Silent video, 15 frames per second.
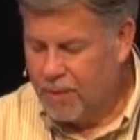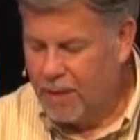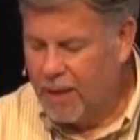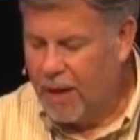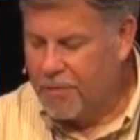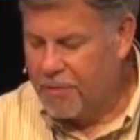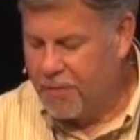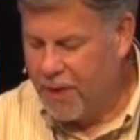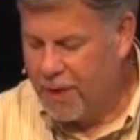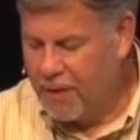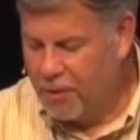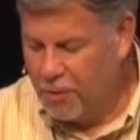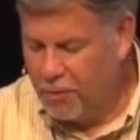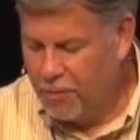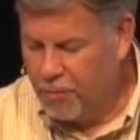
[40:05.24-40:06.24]
And I
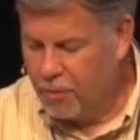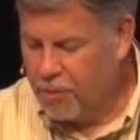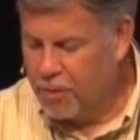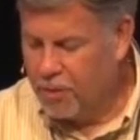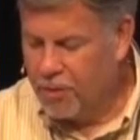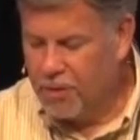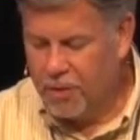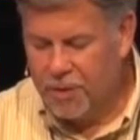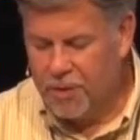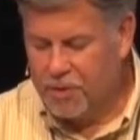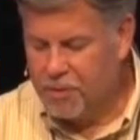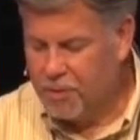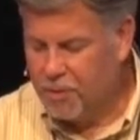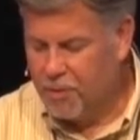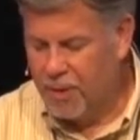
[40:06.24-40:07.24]
thank you for your
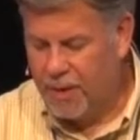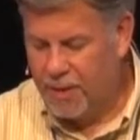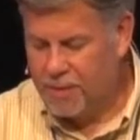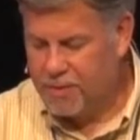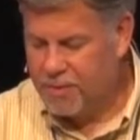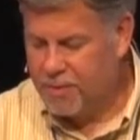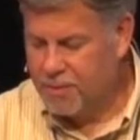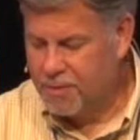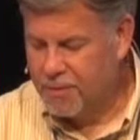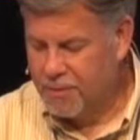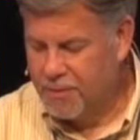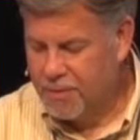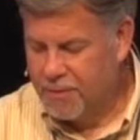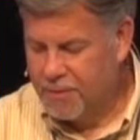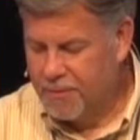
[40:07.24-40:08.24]
goodness to us.
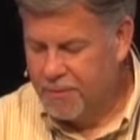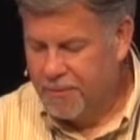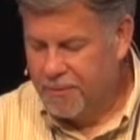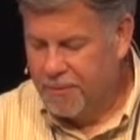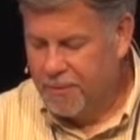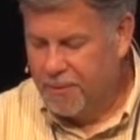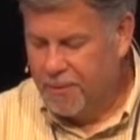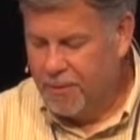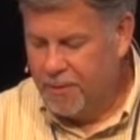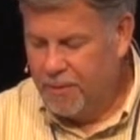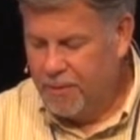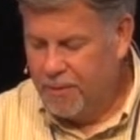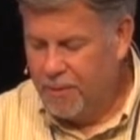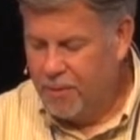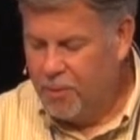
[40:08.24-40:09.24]

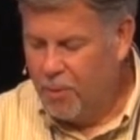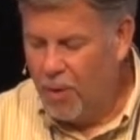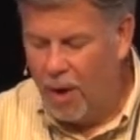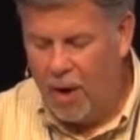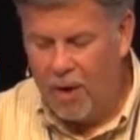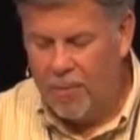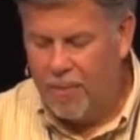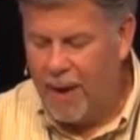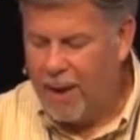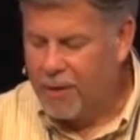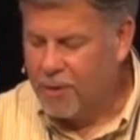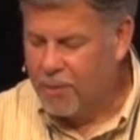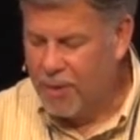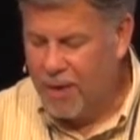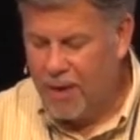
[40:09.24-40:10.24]
You are my
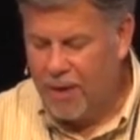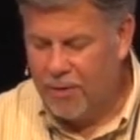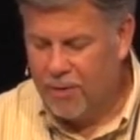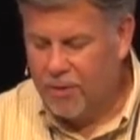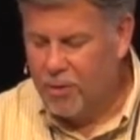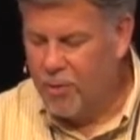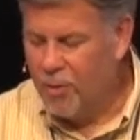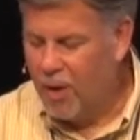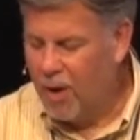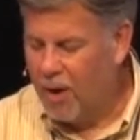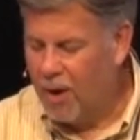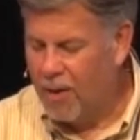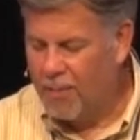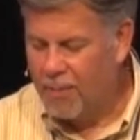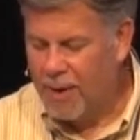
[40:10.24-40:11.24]
creator. You
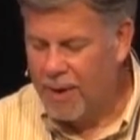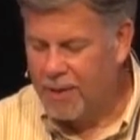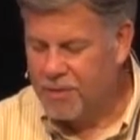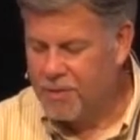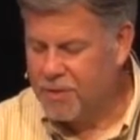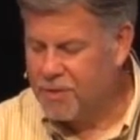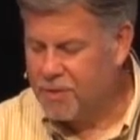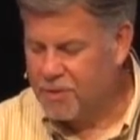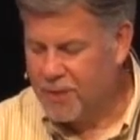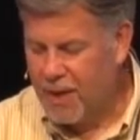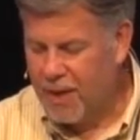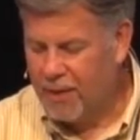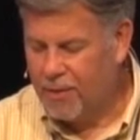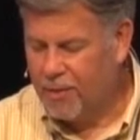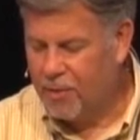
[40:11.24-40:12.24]
are my
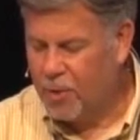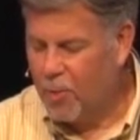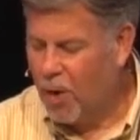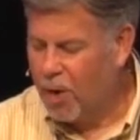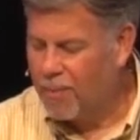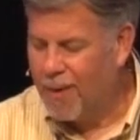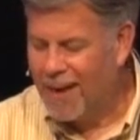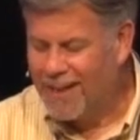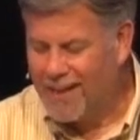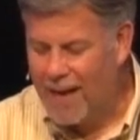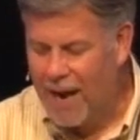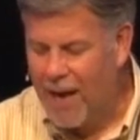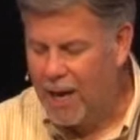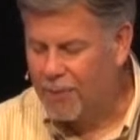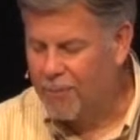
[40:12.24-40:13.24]
sustainer. You are my
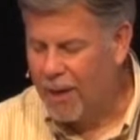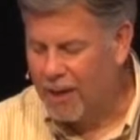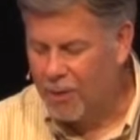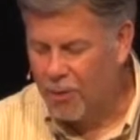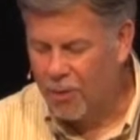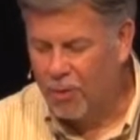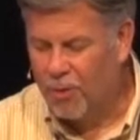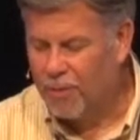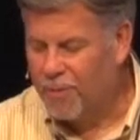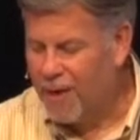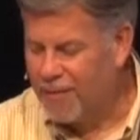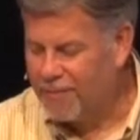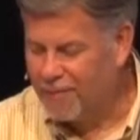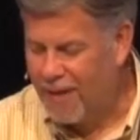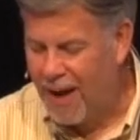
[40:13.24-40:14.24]
God, my Lord,
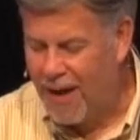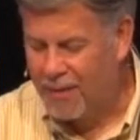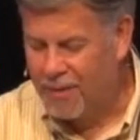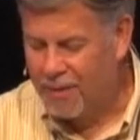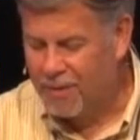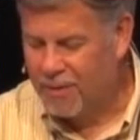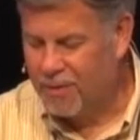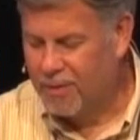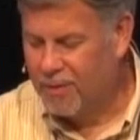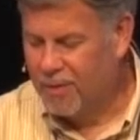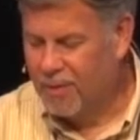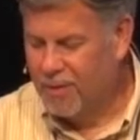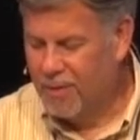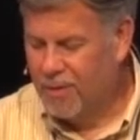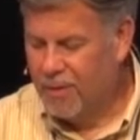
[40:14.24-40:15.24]
my Father.
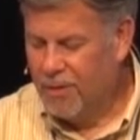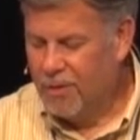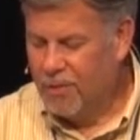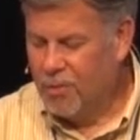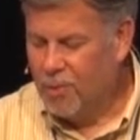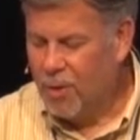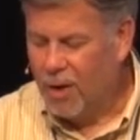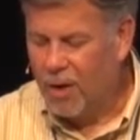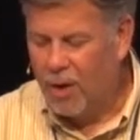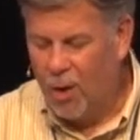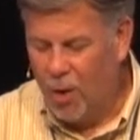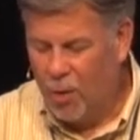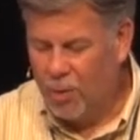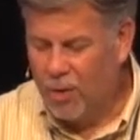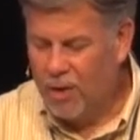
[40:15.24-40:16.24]
You are
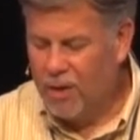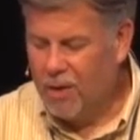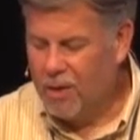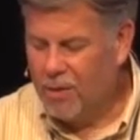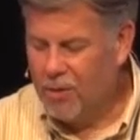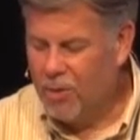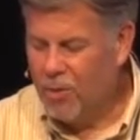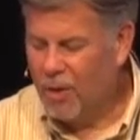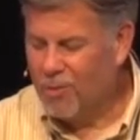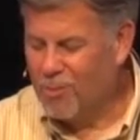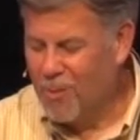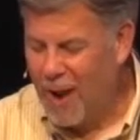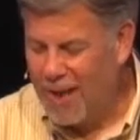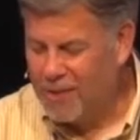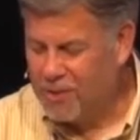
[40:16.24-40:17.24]
holy. You are
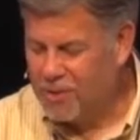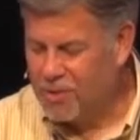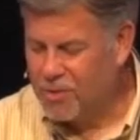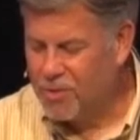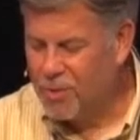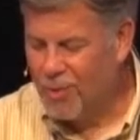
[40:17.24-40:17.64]
righteous.